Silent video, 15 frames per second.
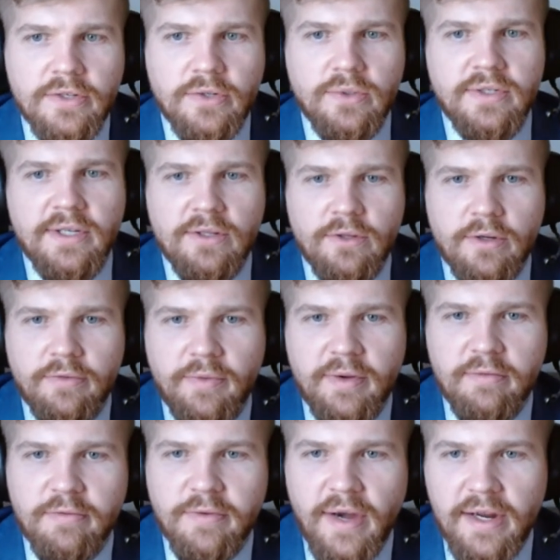go take a look if we
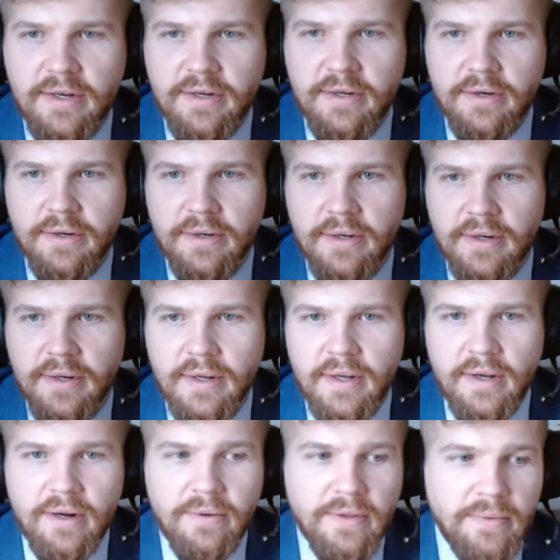can find it here.
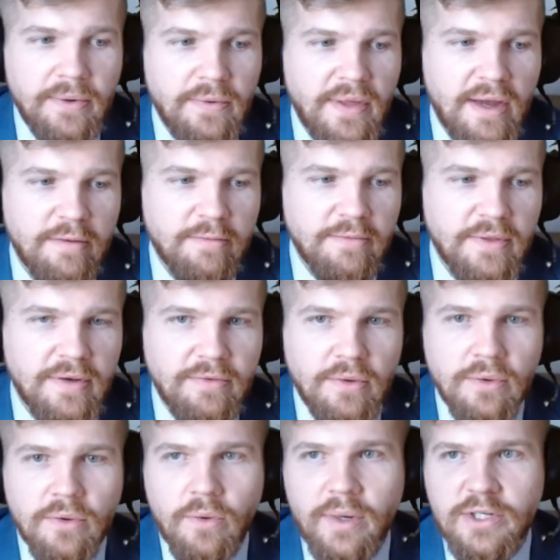Oh, there we go. They have, have a
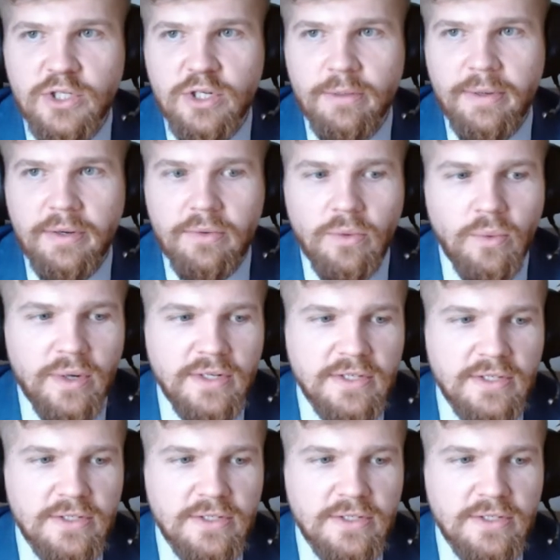whole question about what is